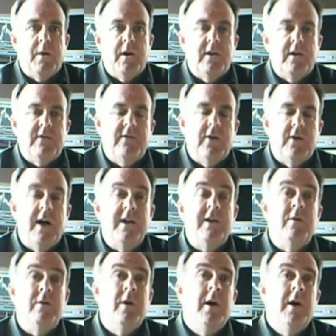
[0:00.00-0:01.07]
markets. So how do
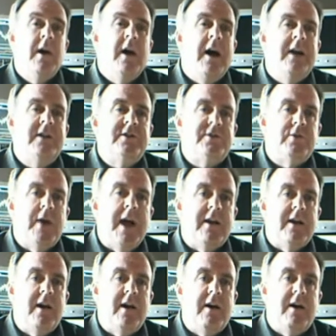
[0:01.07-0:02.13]
you how do you
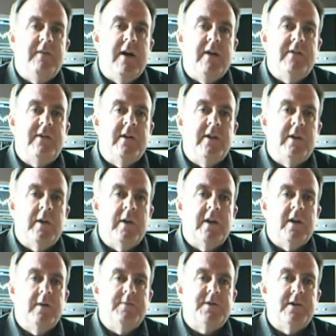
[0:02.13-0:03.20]
track uh, volatility when
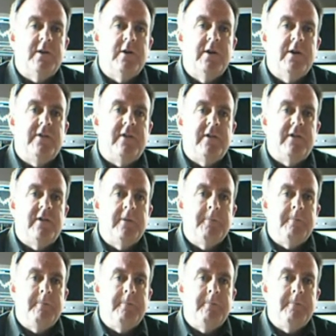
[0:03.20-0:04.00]
it comes to currencies?